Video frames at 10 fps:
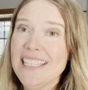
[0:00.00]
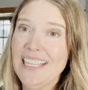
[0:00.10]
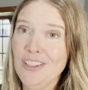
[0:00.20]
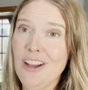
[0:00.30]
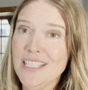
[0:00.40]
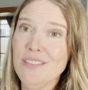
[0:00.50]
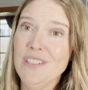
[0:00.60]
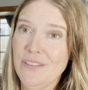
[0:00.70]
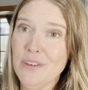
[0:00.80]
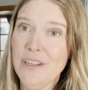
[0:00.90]
like lots of
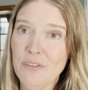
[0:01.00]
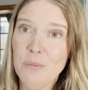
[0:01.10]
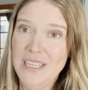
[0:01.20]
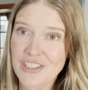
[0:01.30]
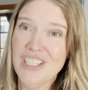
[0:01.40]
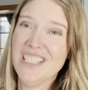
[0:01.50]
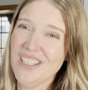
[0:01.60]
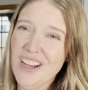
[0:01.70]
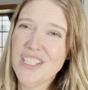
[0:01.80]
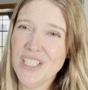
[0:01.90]
different information. It's
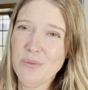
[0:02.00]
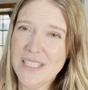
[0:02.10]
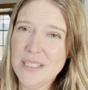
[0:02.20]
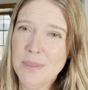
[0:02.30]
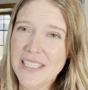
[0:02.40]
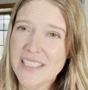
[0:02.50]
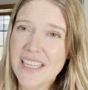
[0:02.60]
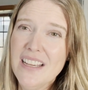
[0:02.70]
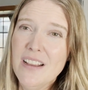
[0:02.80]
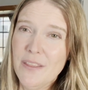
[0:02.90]
not just recipes.
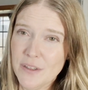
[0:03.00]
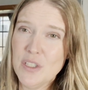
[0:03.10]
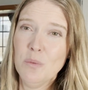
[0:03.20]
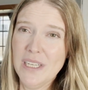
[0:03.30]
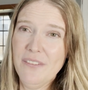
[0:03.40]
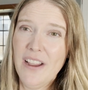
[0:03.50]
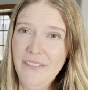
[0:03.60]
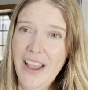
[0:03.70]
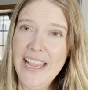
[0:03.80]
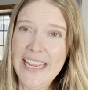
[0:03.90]
There's 25
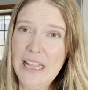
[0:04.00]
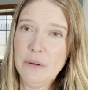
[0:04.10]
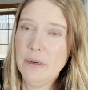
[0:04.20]
high calorie